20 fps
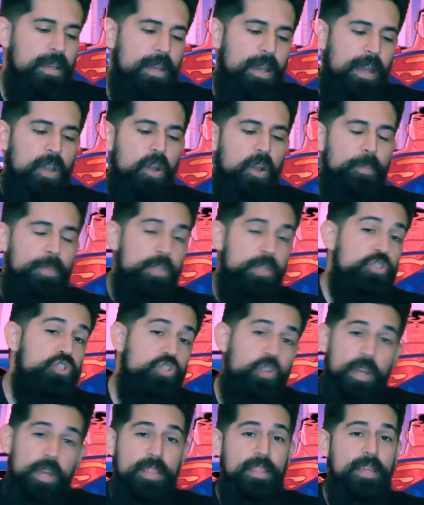I hope you
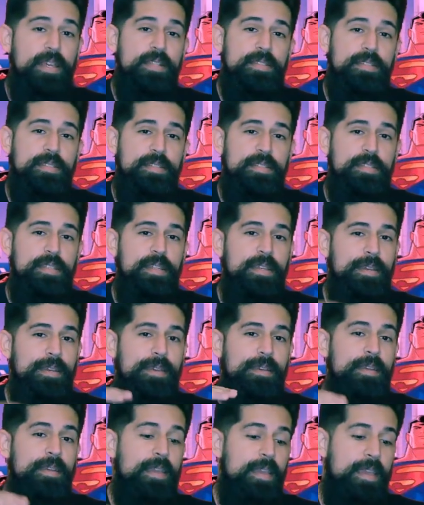enjoyed this,
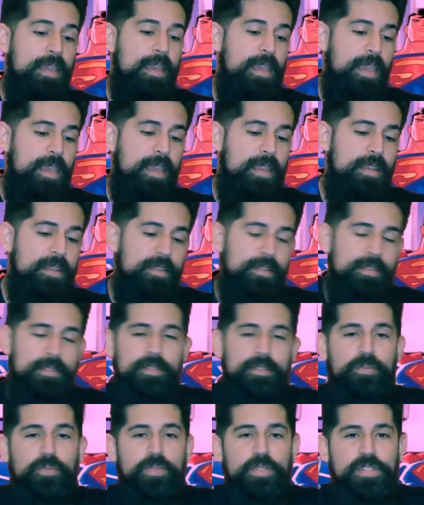and
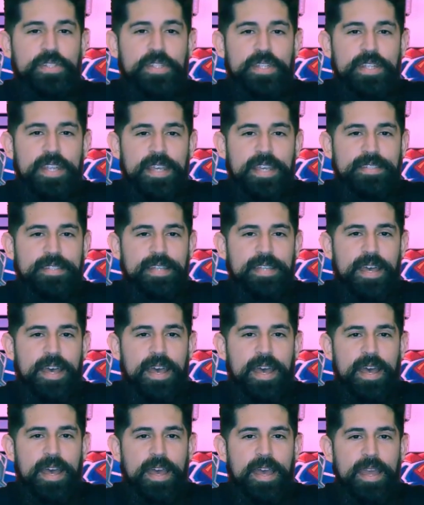we'll see you next
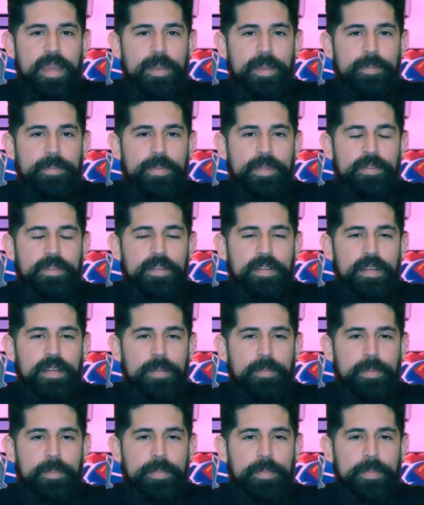time in a couple